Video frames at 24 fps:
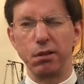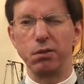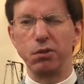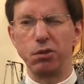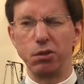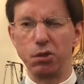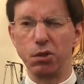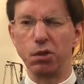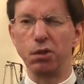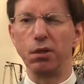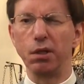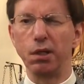
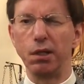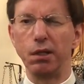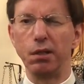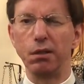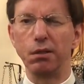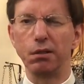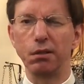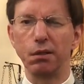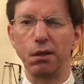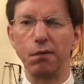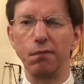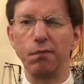journey
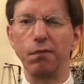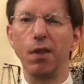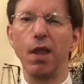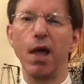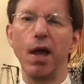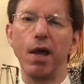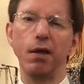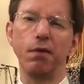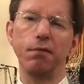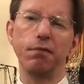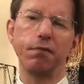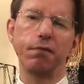of
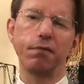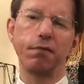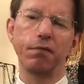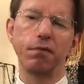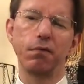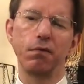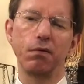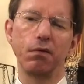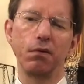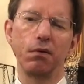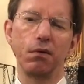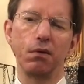life
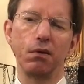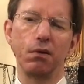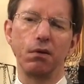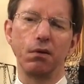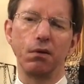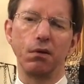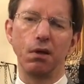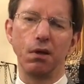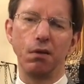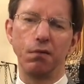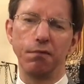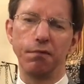
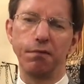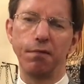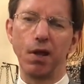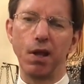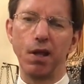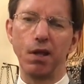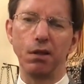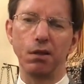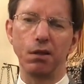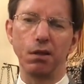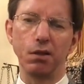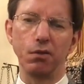and
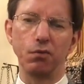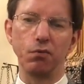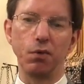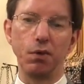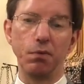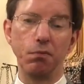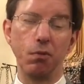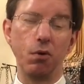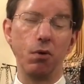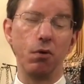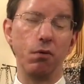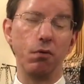faith as we
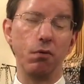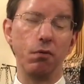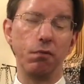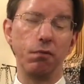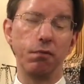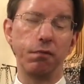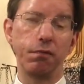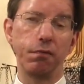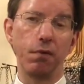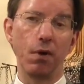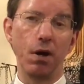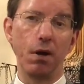move
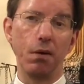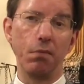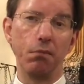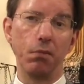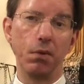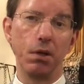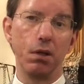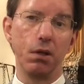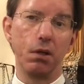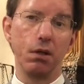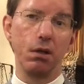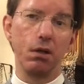from
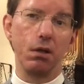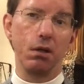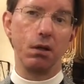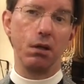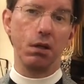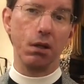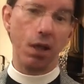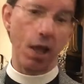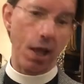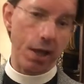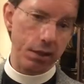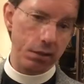
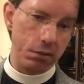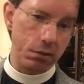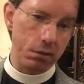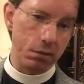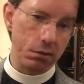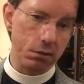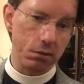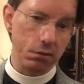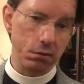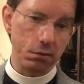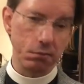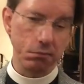Lent
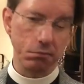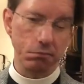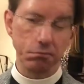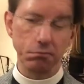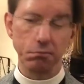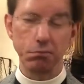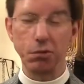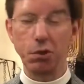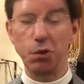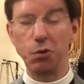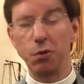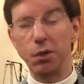
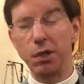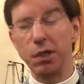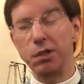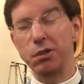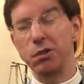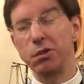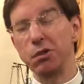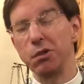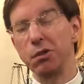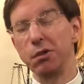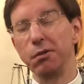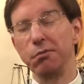to
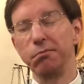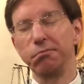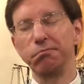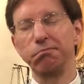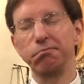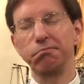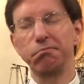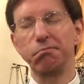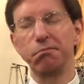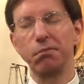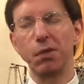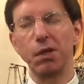Easter,
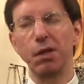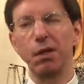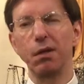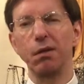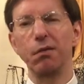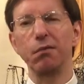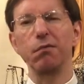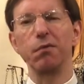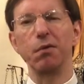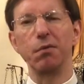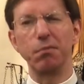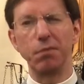
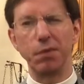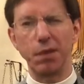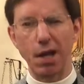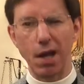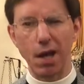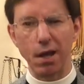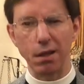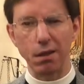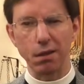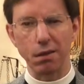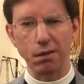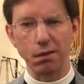from
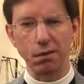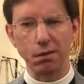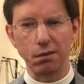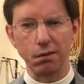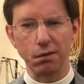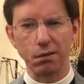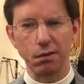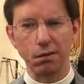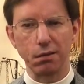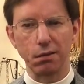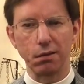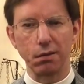death
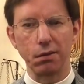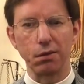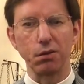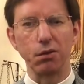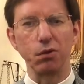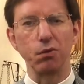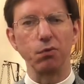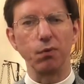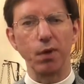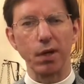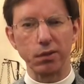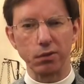
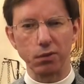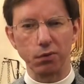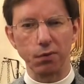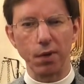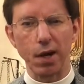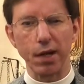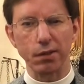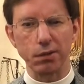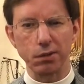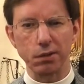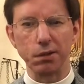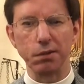to
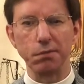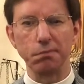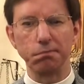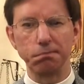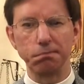resurrection.